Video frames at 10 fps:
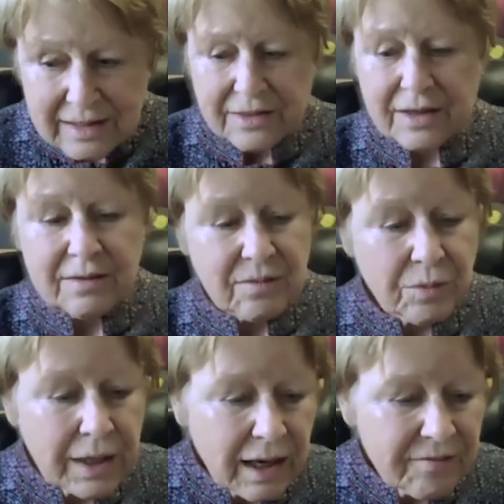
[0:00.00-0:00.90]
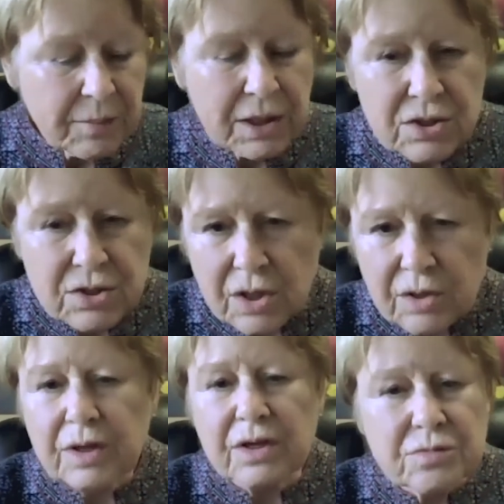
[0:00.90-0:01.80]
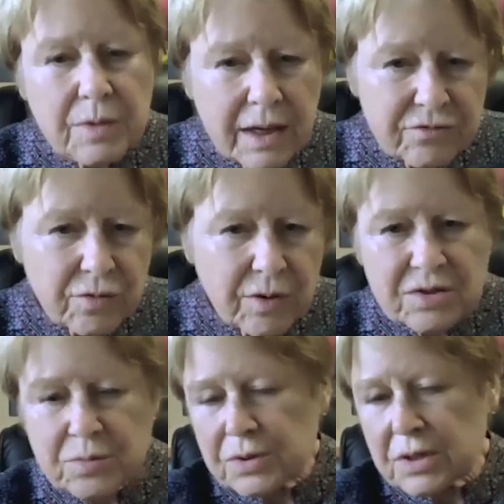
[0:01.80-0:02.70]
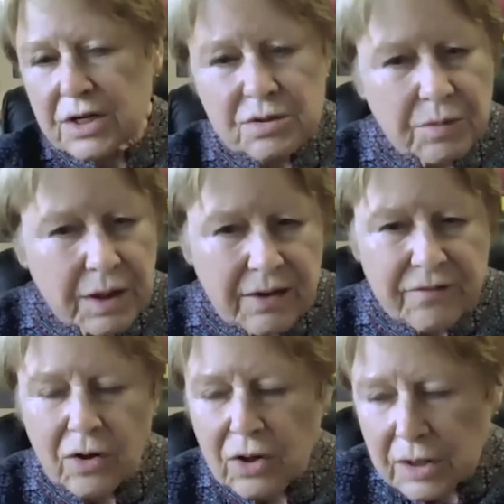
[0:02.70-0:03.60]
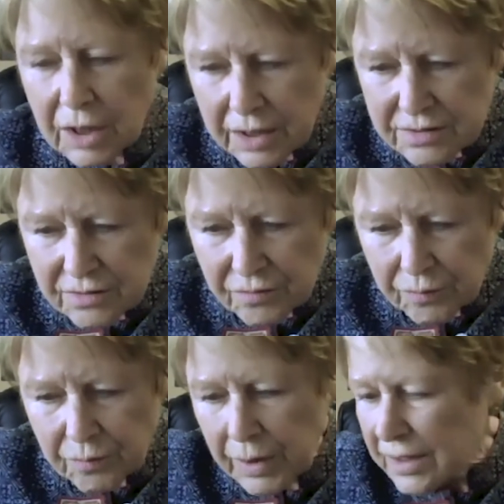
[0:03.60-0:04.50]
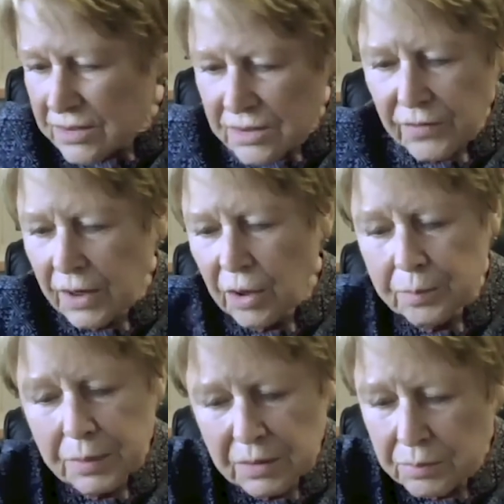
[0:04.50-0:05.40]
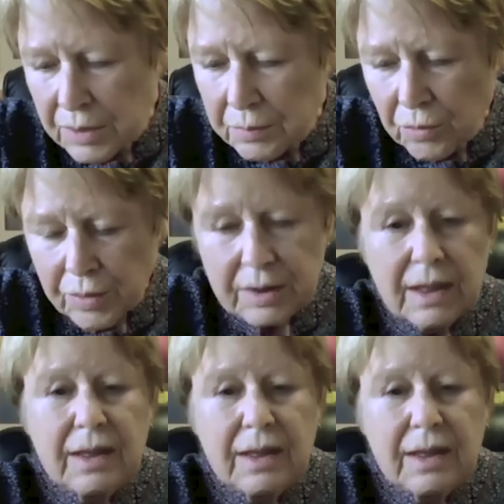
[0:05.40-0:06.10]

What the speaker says: that we have Meals on Wheels, we have transportation, we have all kinds of ways of helping people with